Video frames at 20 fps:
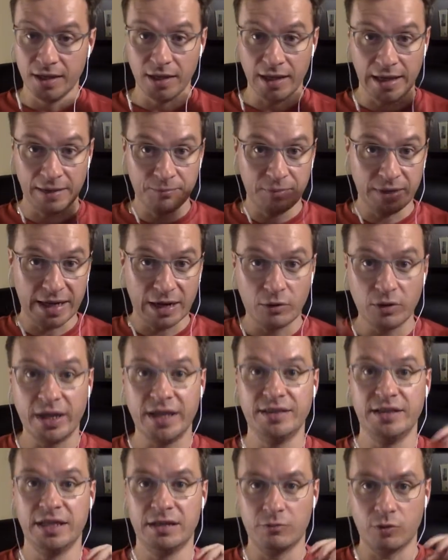But I would
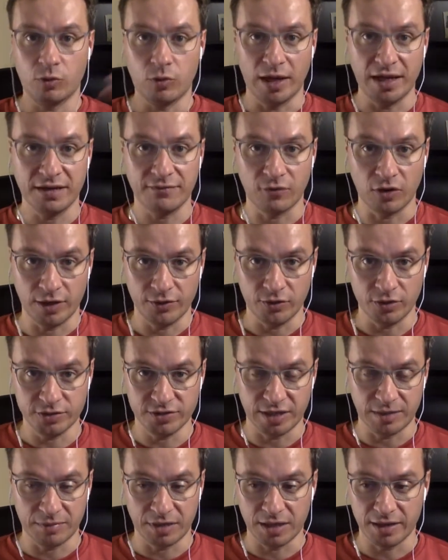get these requests for other
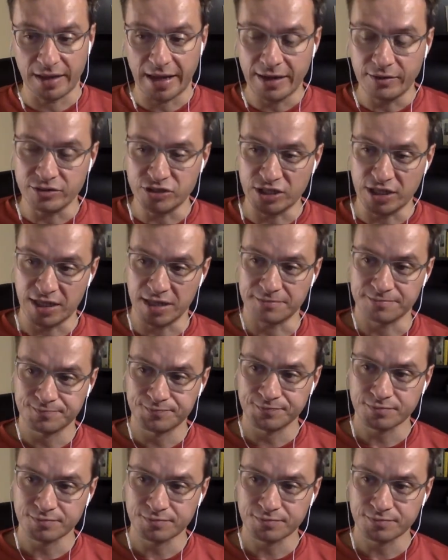types of languages.